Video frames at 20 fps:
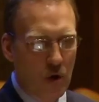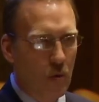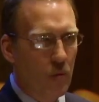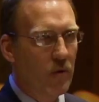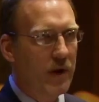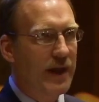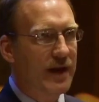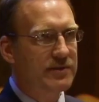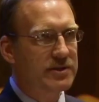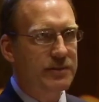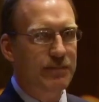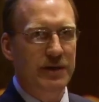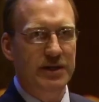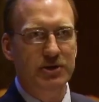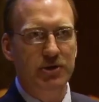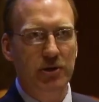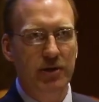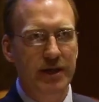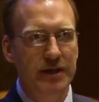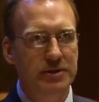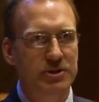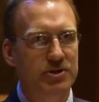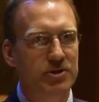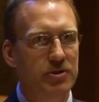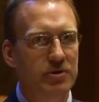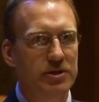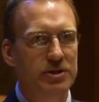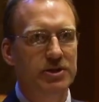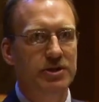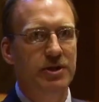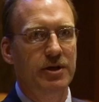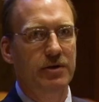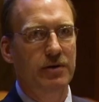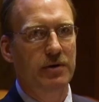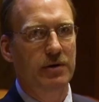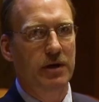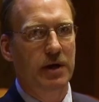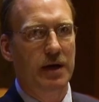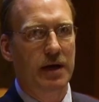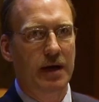We have special ed students that
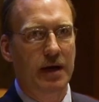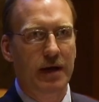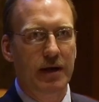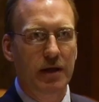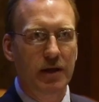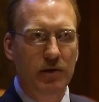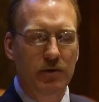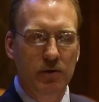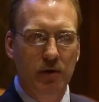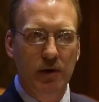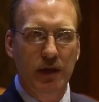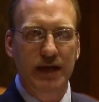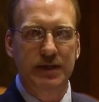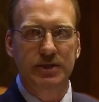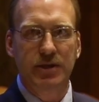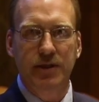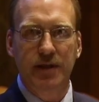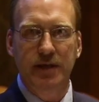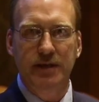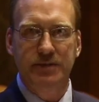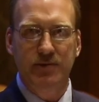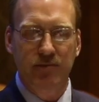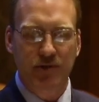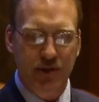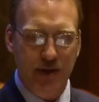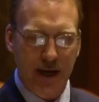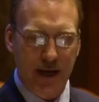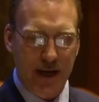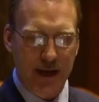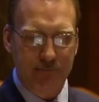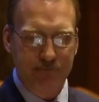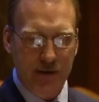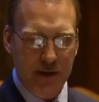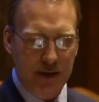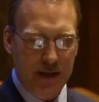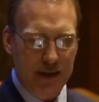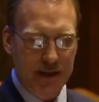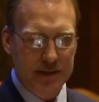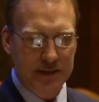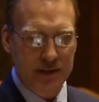are uh, utilizing things with the
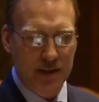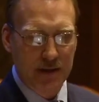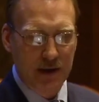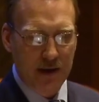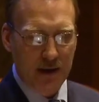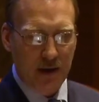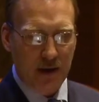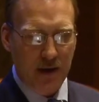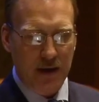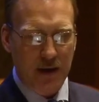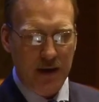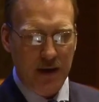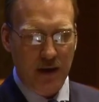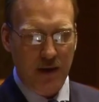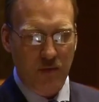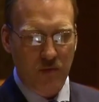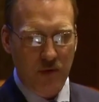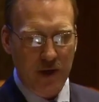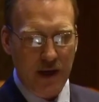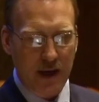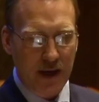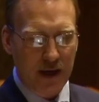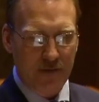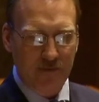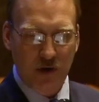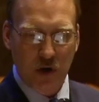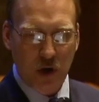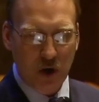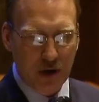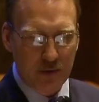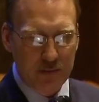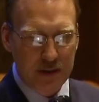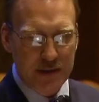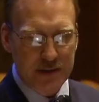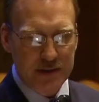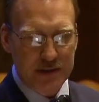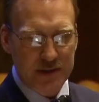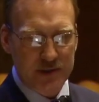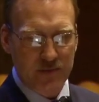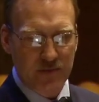iPods. Uh, we have
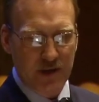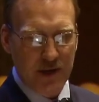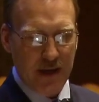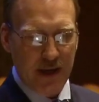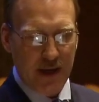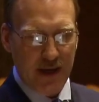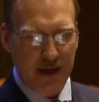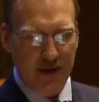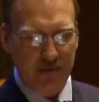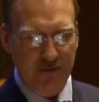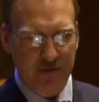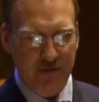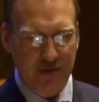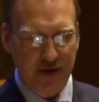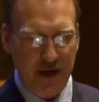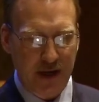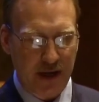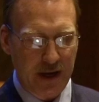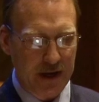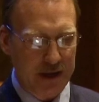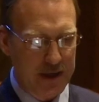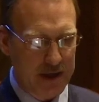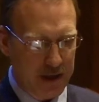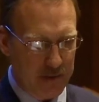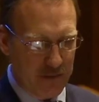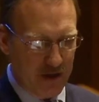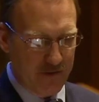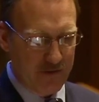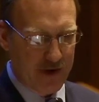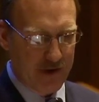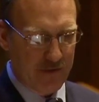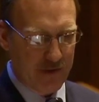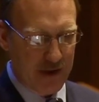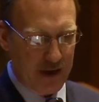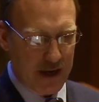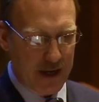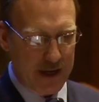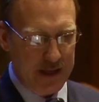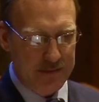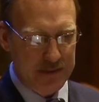Garmin's. We have uh, a number of different
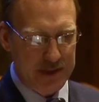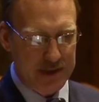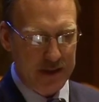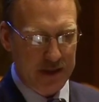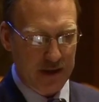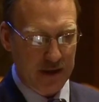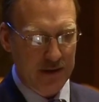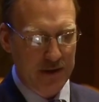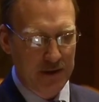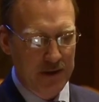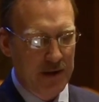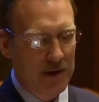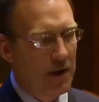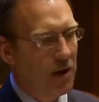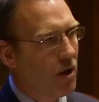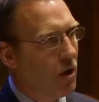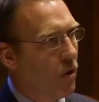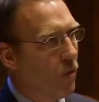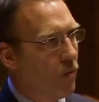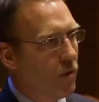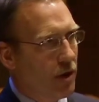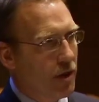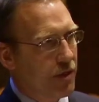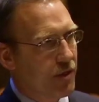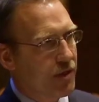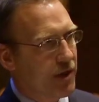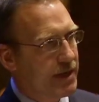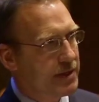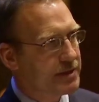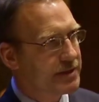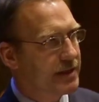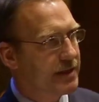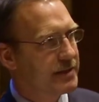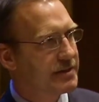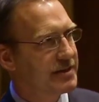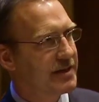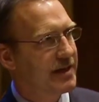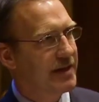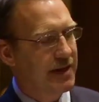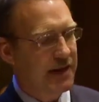items there. One of the things
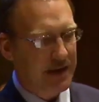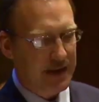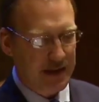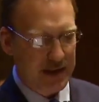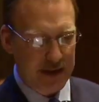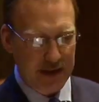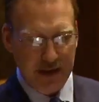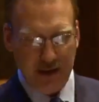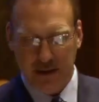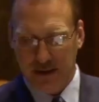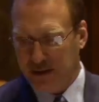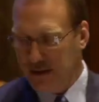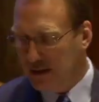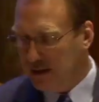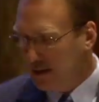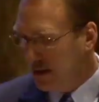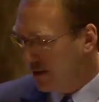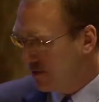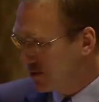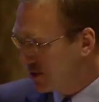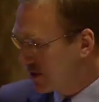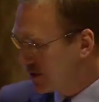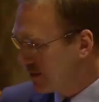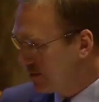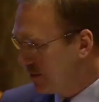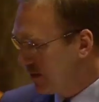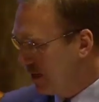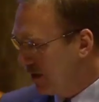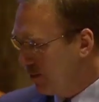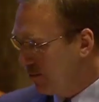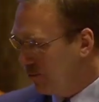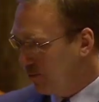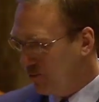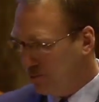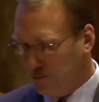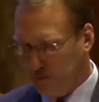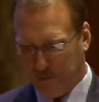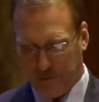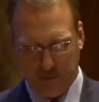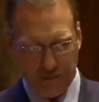that, uh, uh, that was there
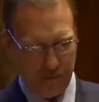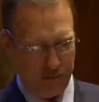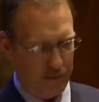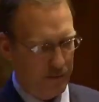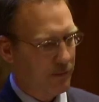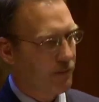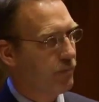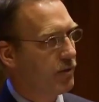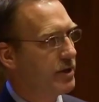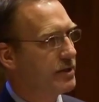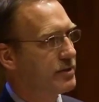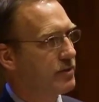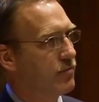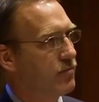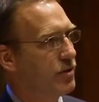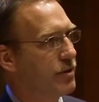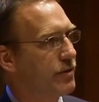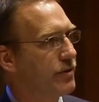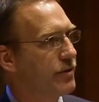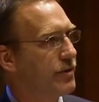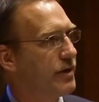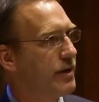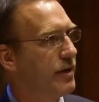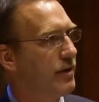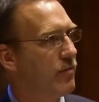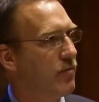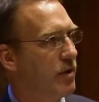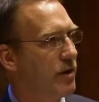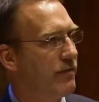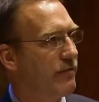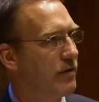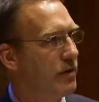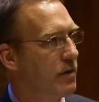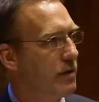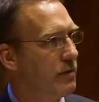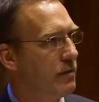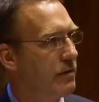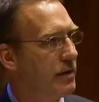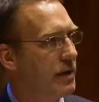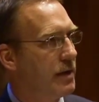present with uh, one of
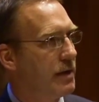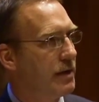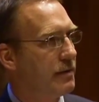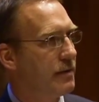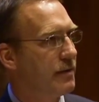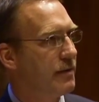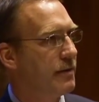our, uh,